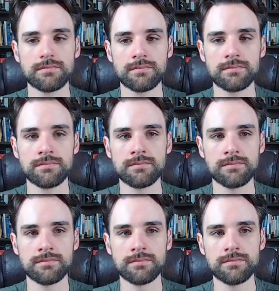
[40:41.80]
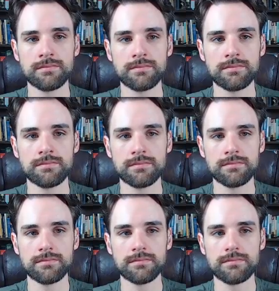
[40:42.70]

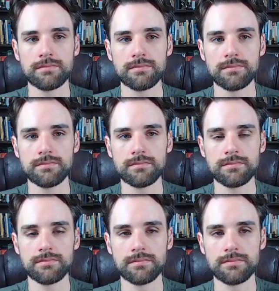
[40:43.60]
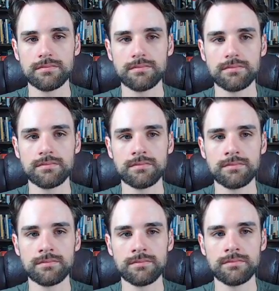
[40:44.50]

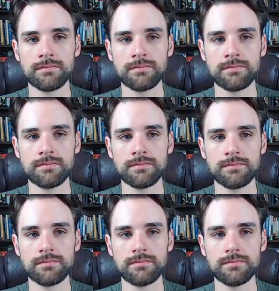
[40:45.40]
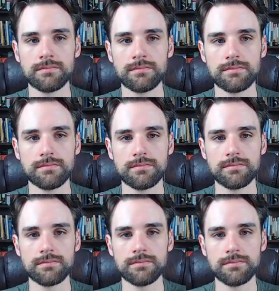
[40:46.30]

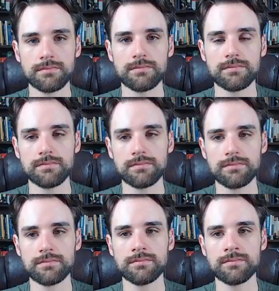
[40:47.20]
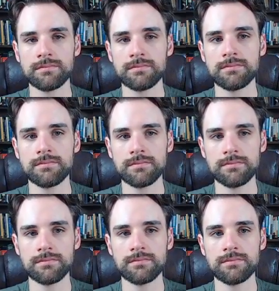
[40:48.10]

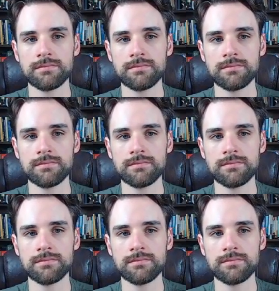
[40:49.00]
The person shown says nothing.